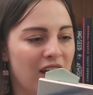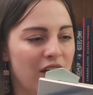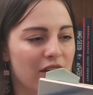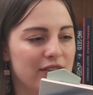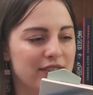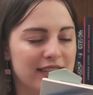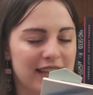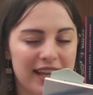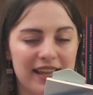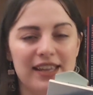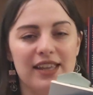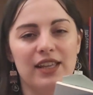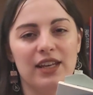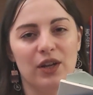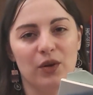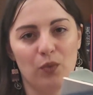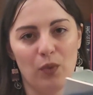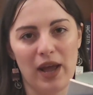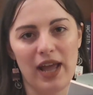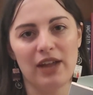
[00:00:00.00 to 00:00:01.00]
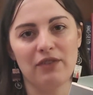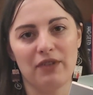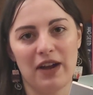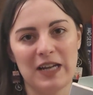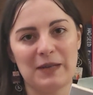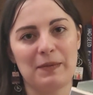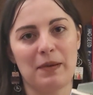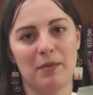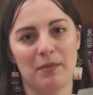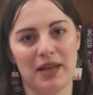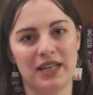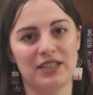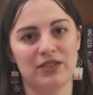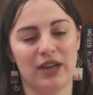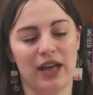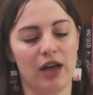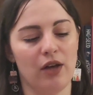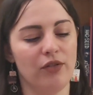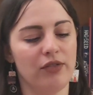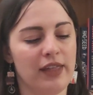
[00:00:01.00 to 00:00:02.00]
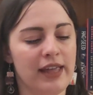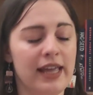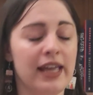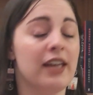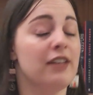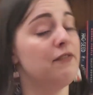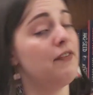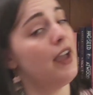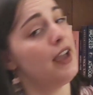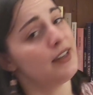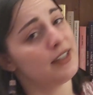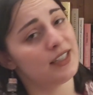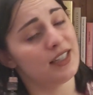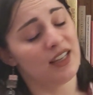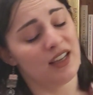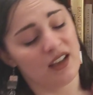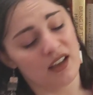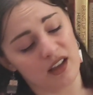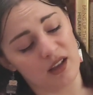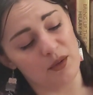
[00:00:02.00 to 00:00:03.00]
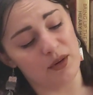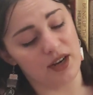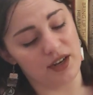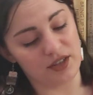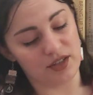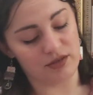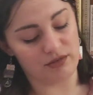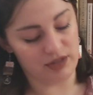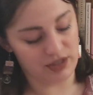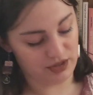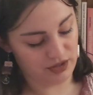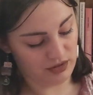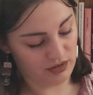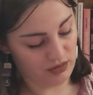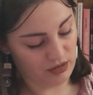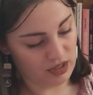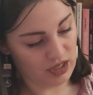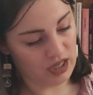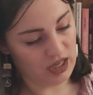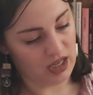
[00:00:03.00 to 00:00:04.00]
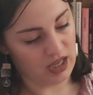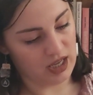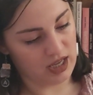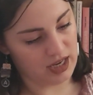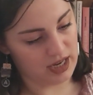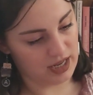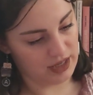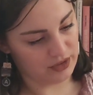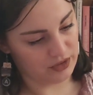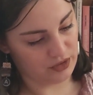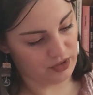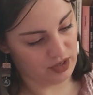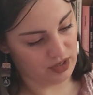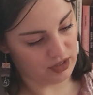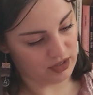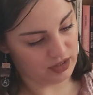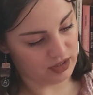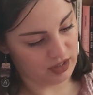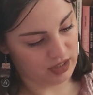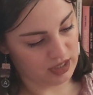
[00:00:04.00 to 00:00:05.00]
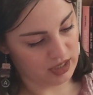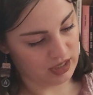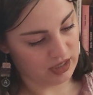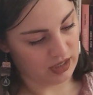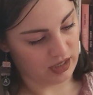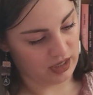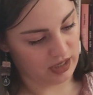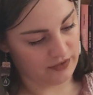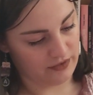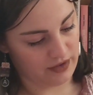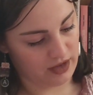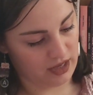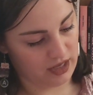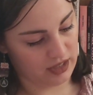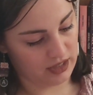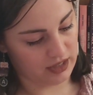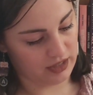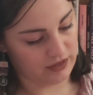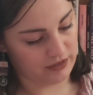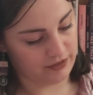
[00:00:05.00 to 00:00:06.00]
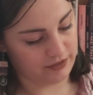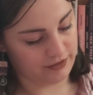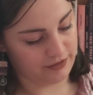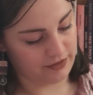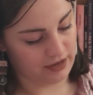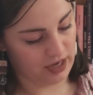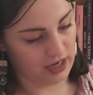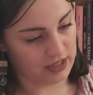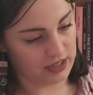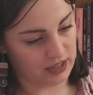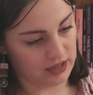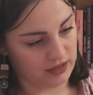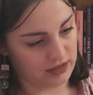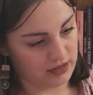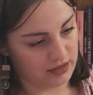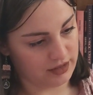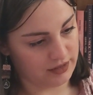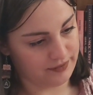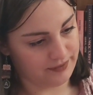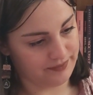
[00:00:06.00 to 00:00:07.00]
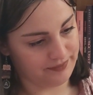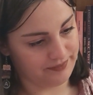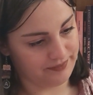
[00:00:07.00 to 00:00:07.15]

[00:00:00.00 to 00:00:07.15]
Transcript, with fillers: articulate way of writing about mental health. In fact, I would like to read you an extract, if I can find it.